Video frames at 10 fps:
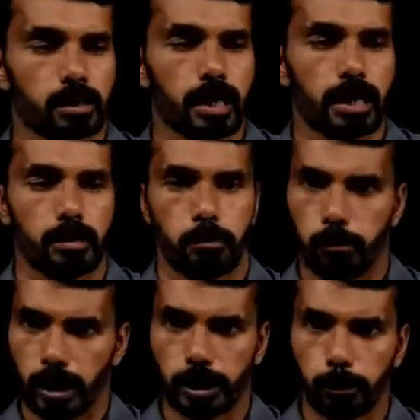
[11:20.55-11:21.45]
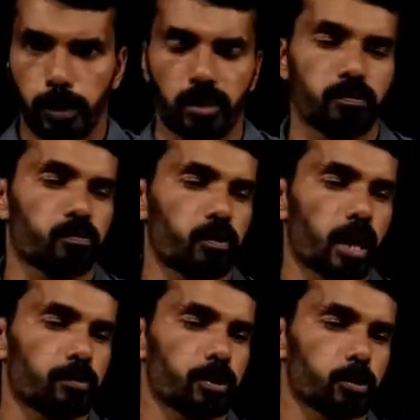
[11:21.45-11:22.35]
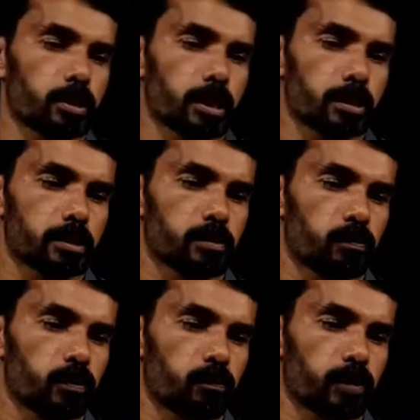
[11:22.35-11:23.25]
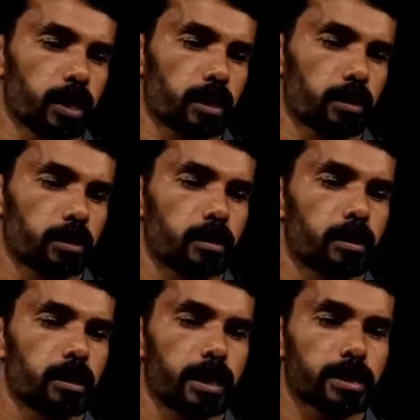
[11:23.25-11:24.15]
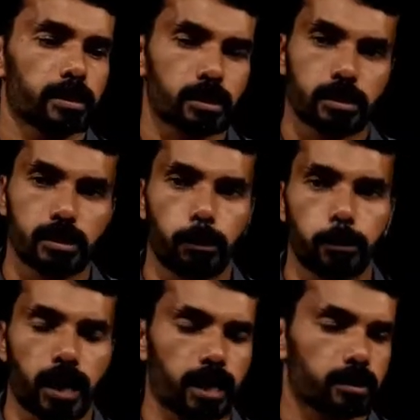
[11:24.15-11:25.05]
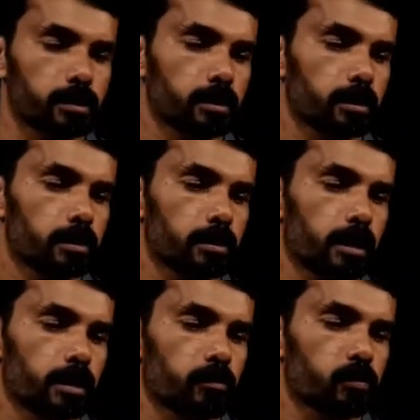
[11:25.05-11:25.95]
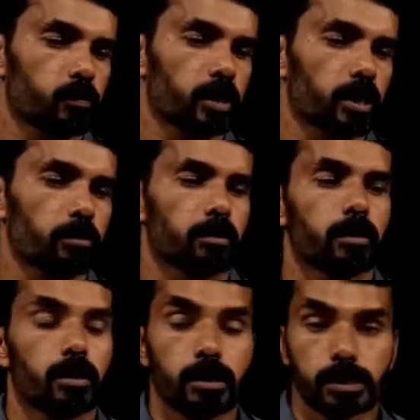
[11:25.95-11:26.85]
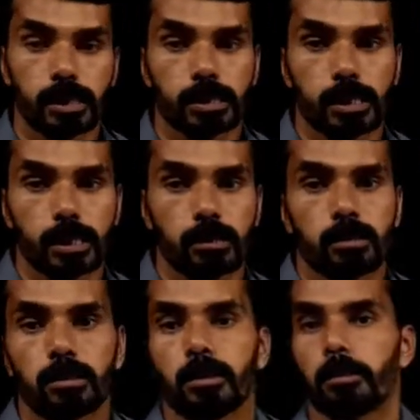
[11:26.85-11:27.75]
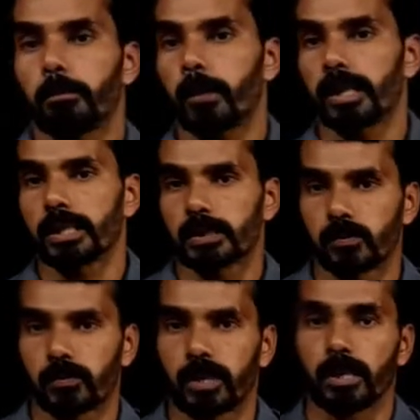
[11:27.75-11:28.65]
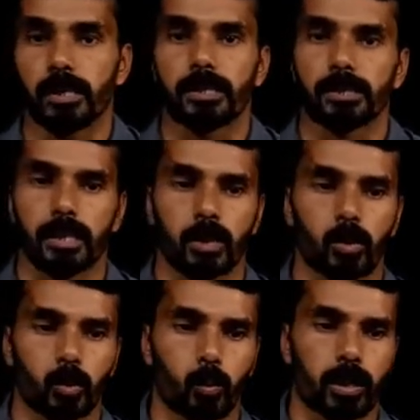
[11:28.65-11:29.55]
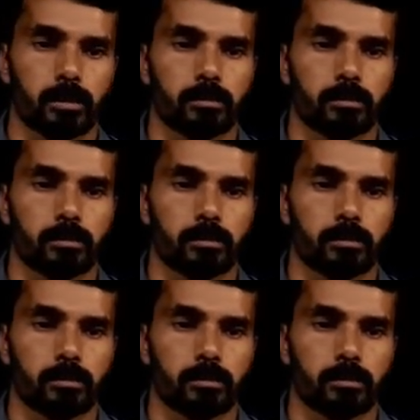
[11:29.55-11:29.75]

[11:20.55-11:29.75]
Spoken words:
Then multiply 5 into 3, 15. Next subtract, then 16 minus 15 is equal to 1.